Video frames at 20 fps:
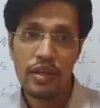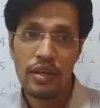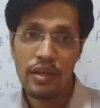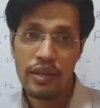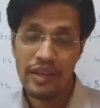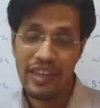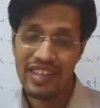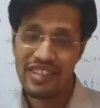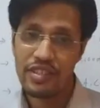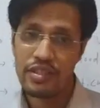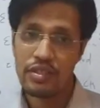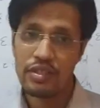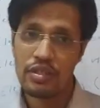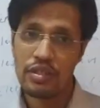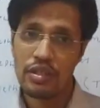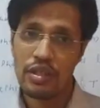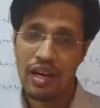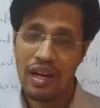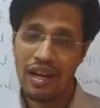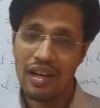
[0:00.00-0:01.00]
Next
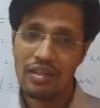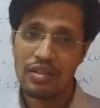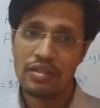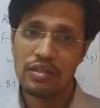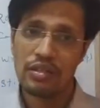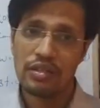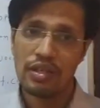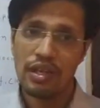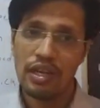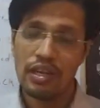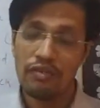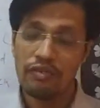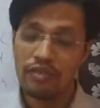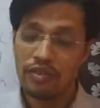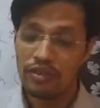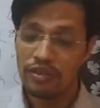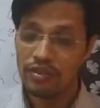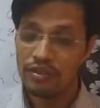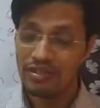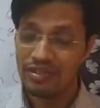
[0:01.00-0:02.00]
class I
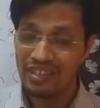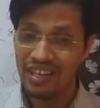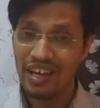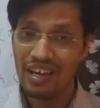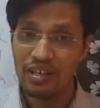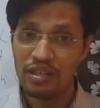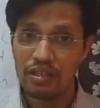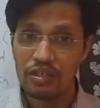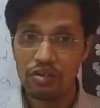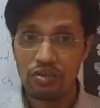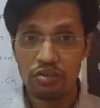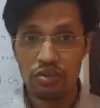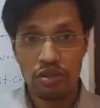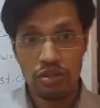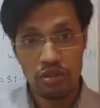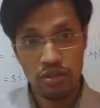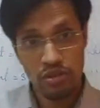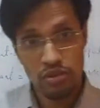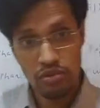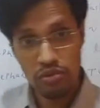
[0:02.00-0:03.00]
will start unit
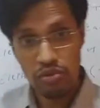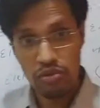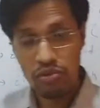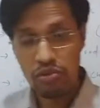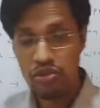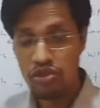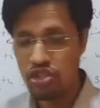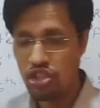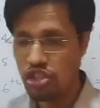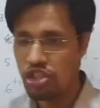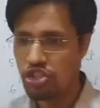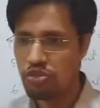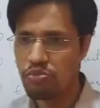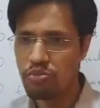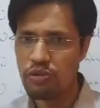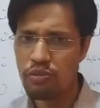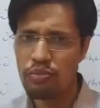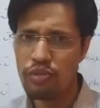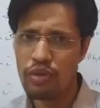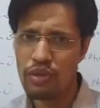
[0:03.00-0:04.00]
2. Just
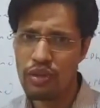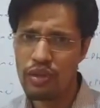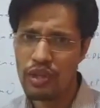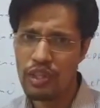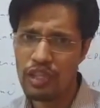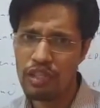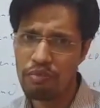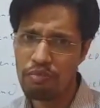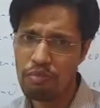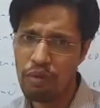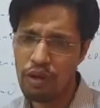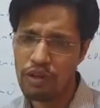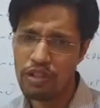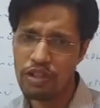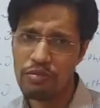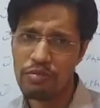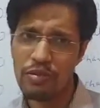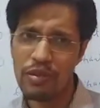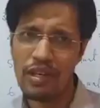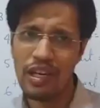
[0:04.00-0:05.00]
before that, if
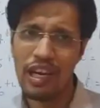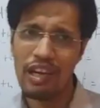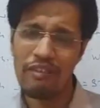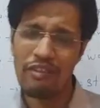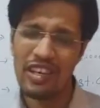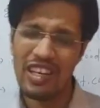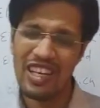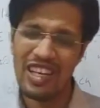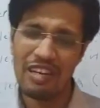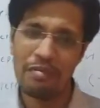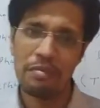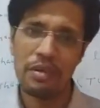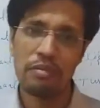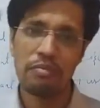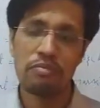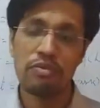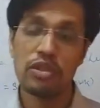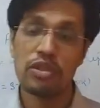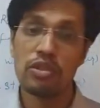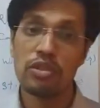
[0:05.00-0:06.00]
possible, I will come up
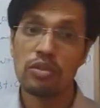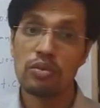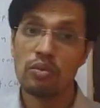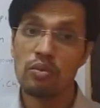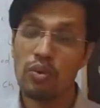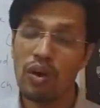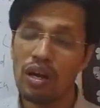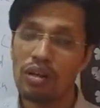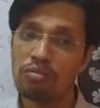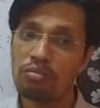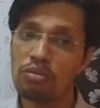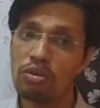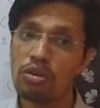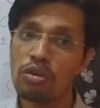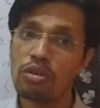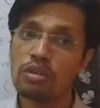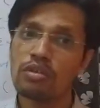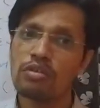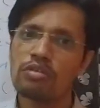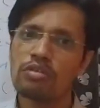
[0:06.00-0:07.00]
with one more
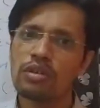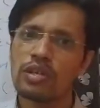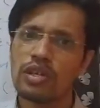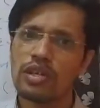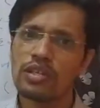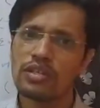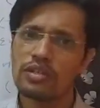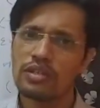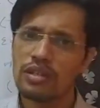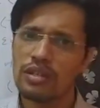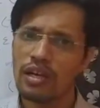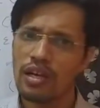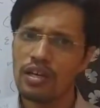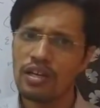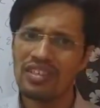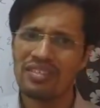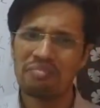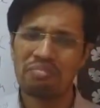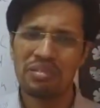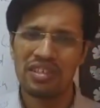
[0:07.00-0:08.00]
new case
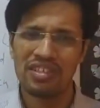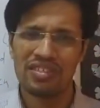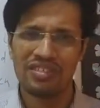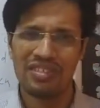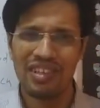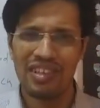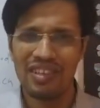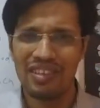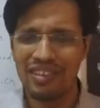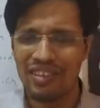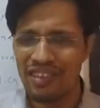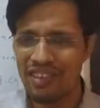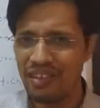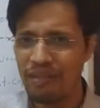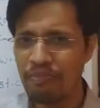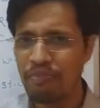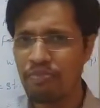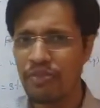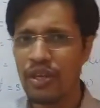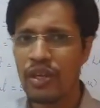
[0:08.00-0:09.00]
regarding personality
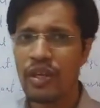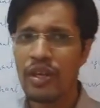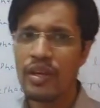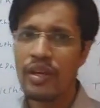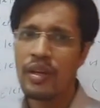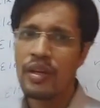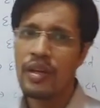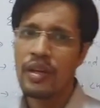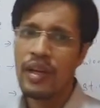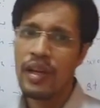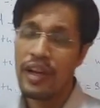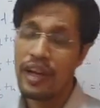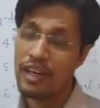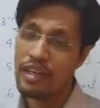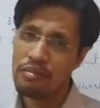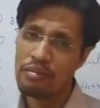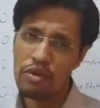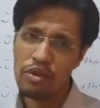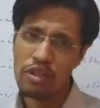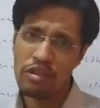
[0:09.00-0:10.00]

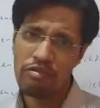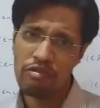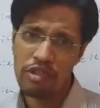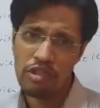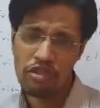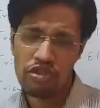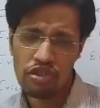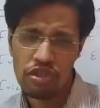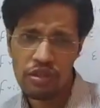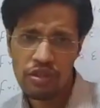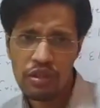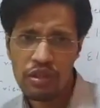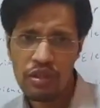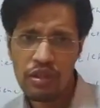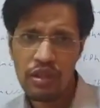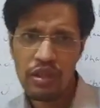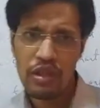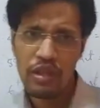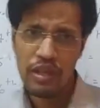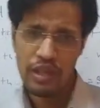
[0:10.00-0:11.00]
and motivation.
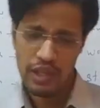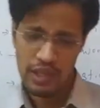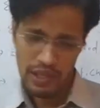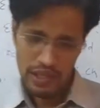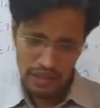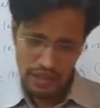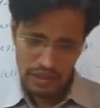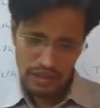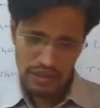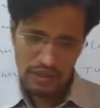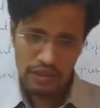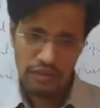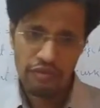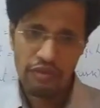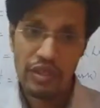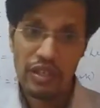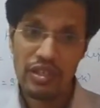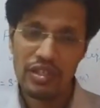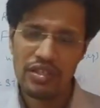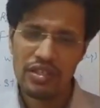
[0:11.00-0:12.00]
and
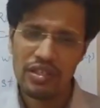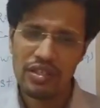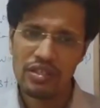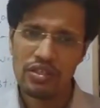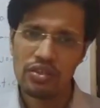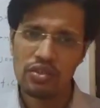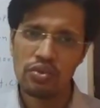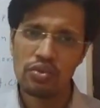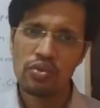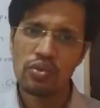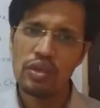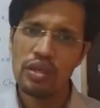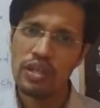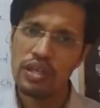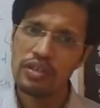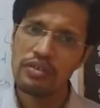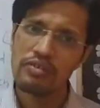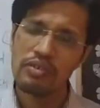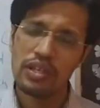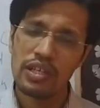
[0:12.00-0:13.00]
will discuss you and
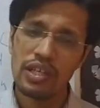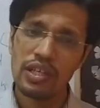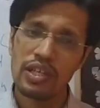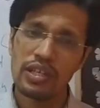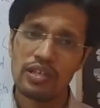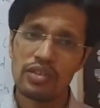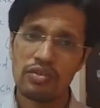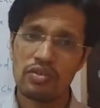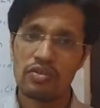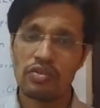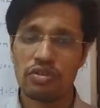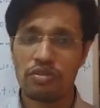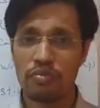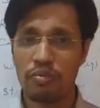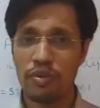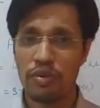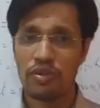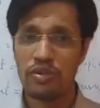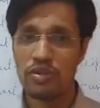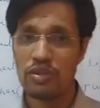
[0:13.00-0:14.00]
will get your
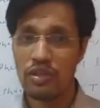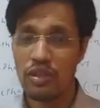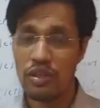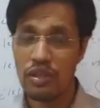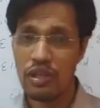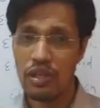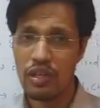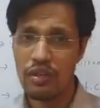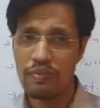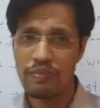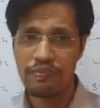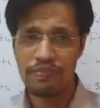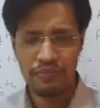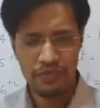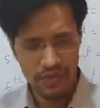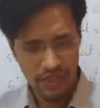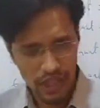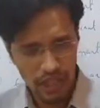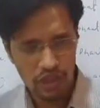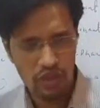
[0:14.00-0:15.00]
response early.
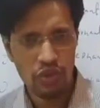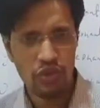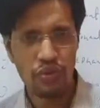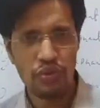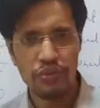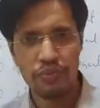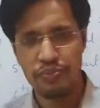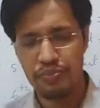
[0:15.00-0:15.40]
Thank you.